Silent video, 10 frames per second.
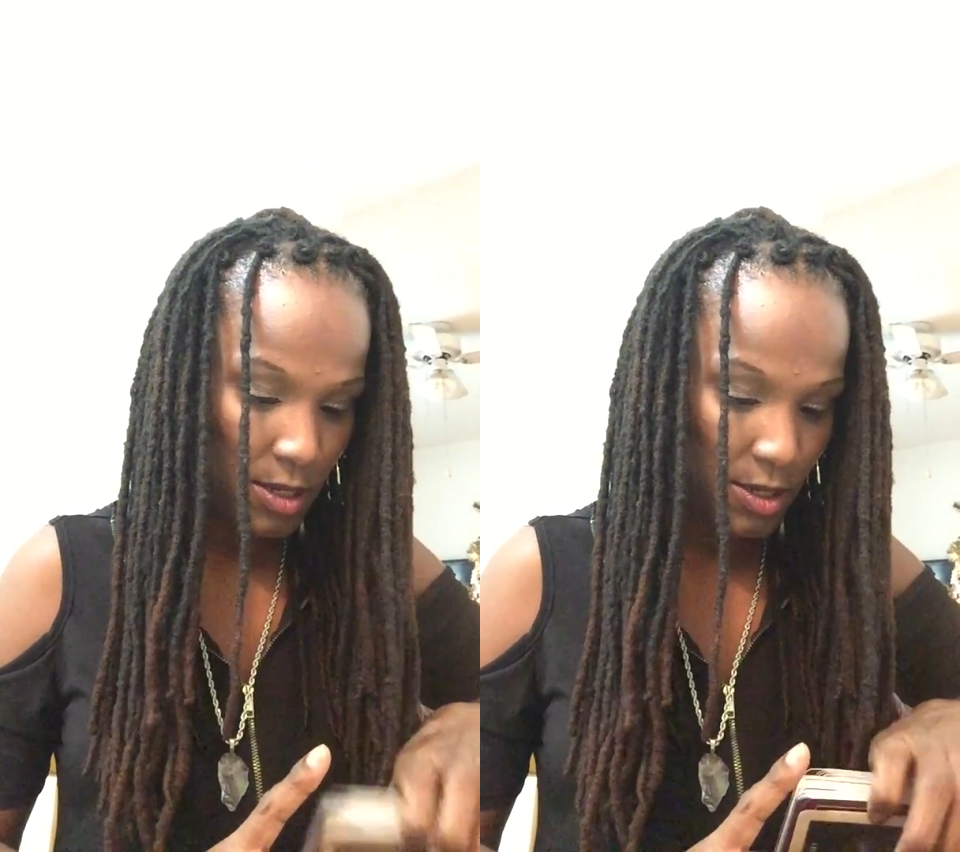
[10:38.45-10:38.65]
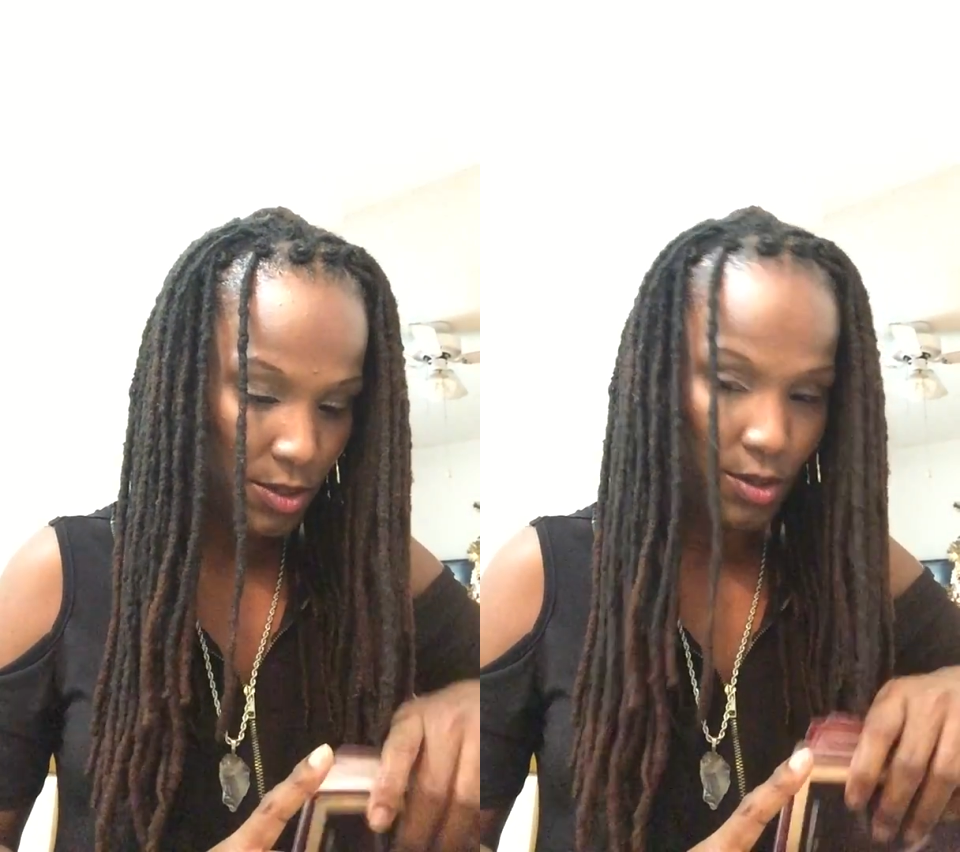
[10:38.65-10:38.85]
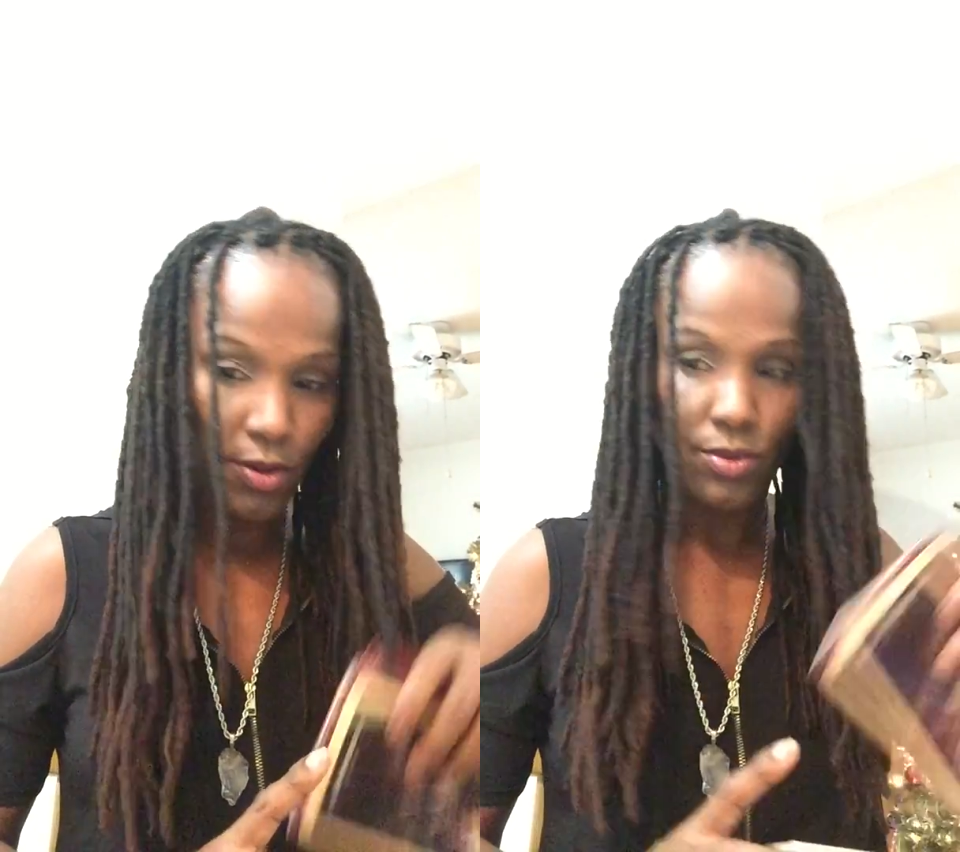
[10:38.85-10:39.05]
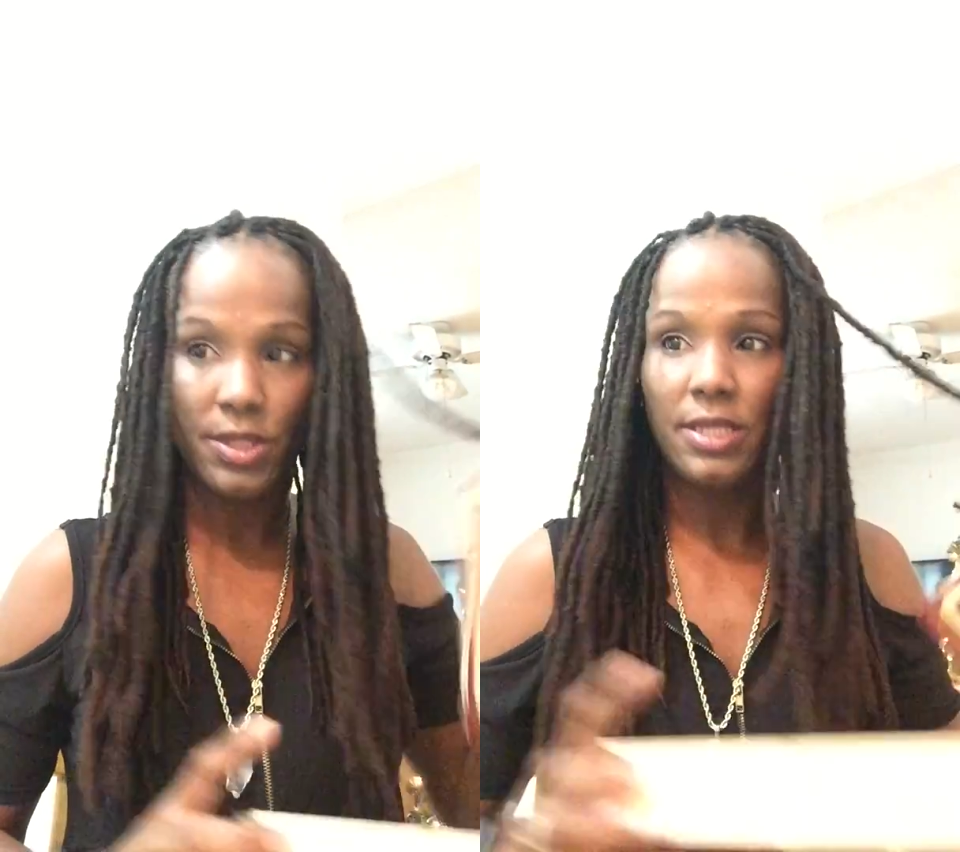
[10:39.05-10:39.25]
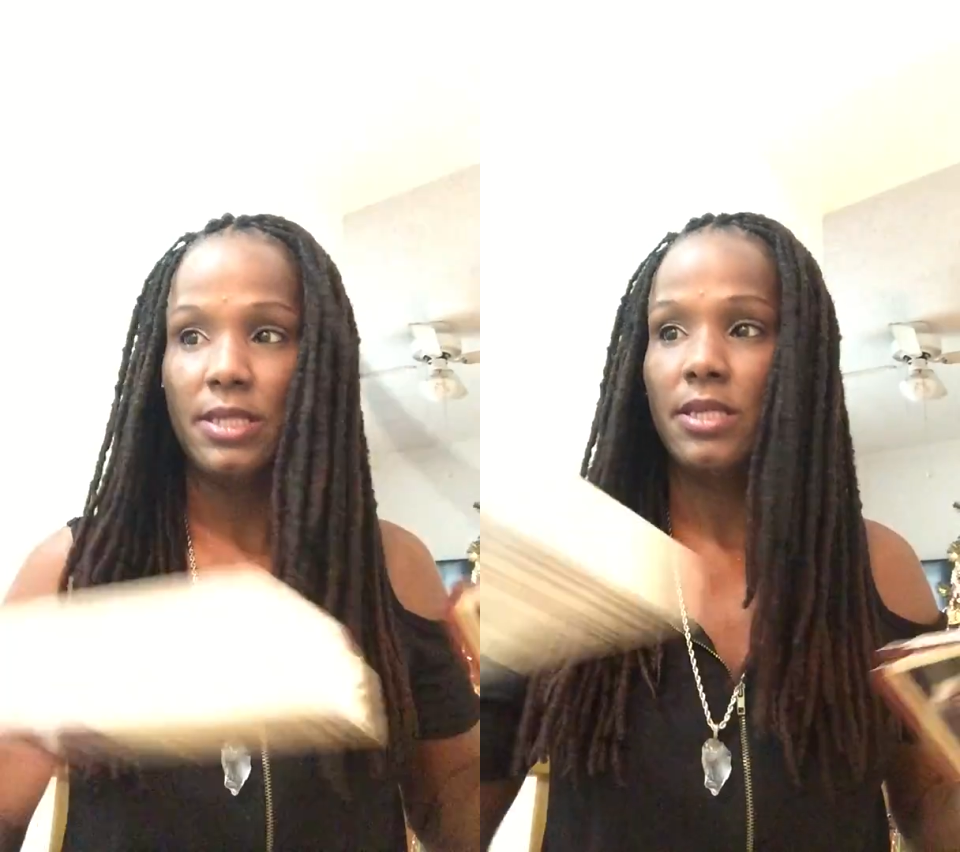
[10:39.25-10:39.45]
you know,
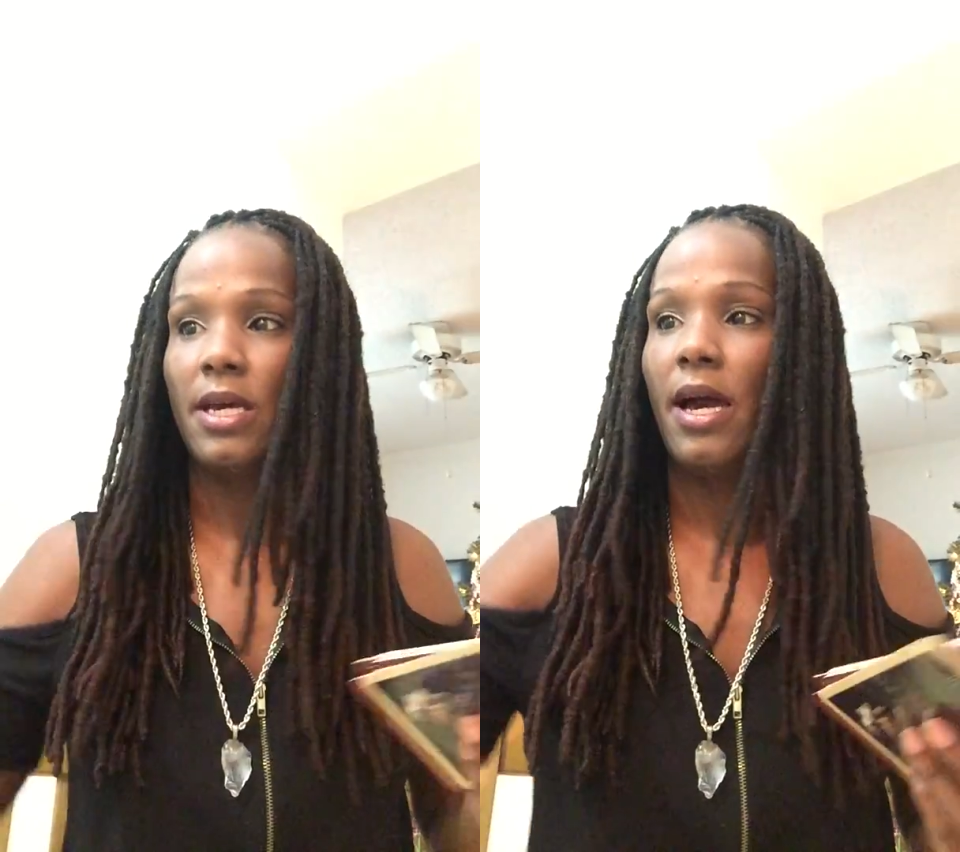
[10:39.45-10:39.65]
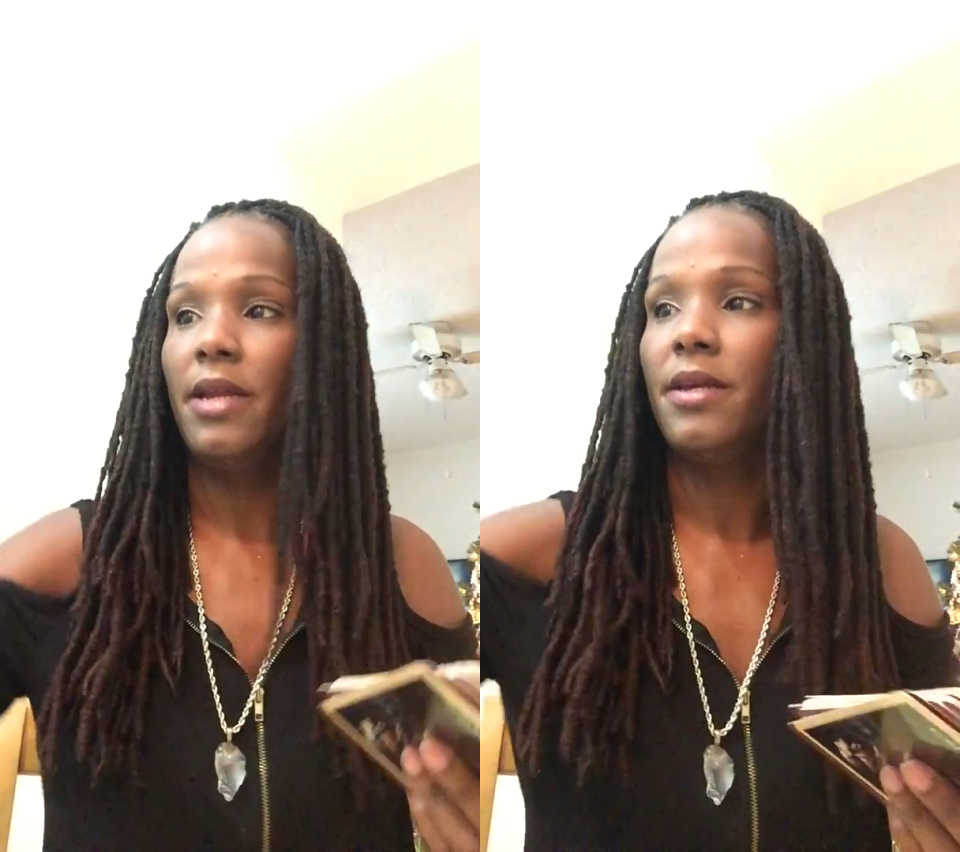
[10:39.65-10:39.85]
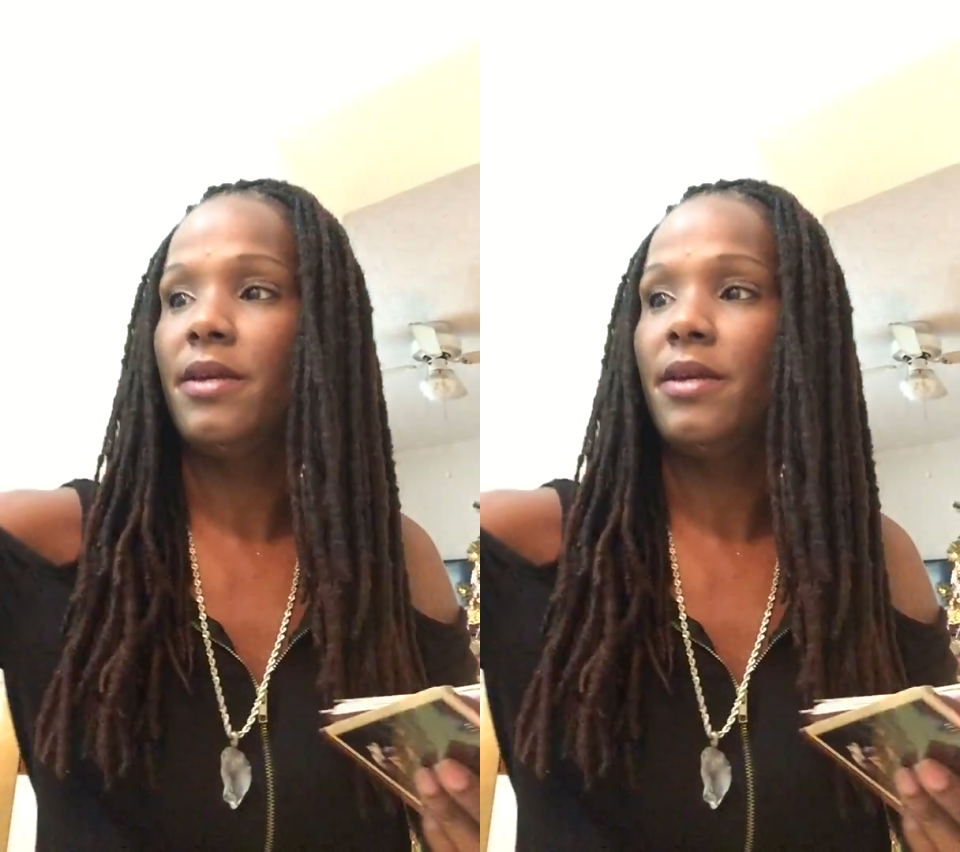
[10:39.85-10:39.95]
just to kind